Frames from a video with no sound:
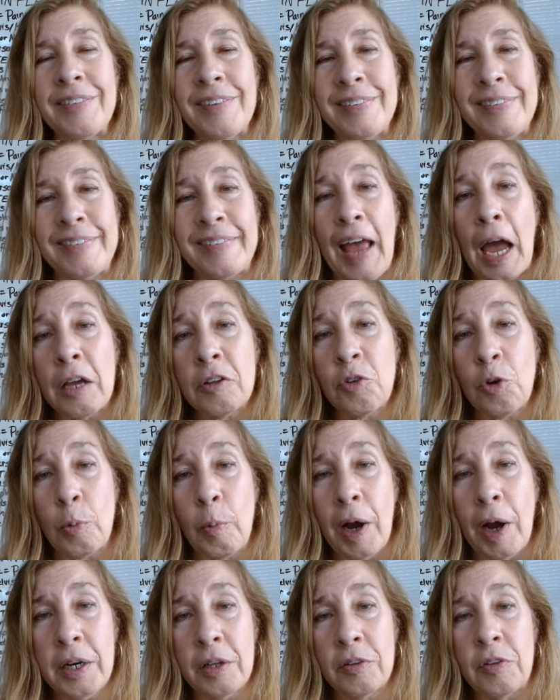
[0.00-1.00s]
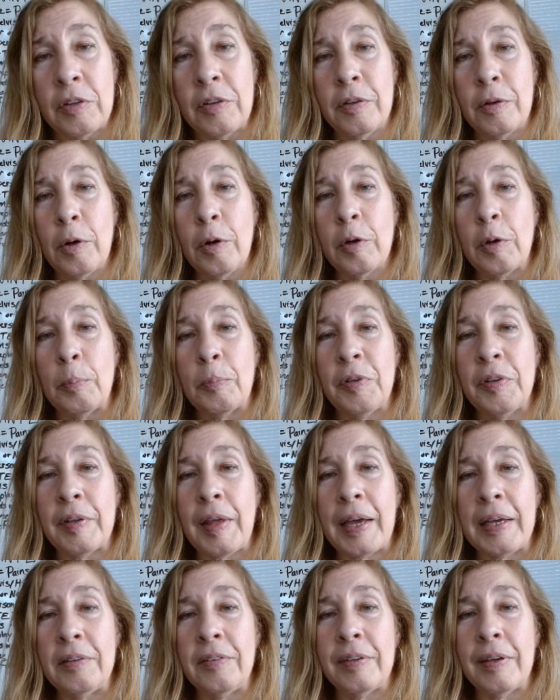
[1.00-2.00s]
his doctor wanted to
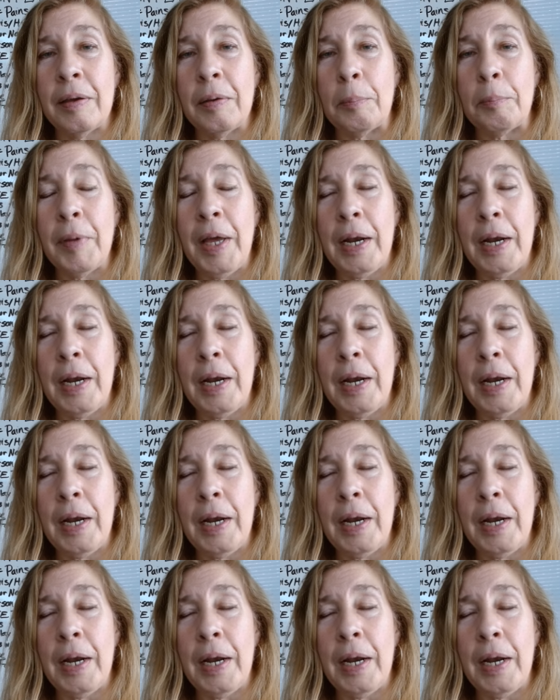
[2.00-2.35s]
circumcise him.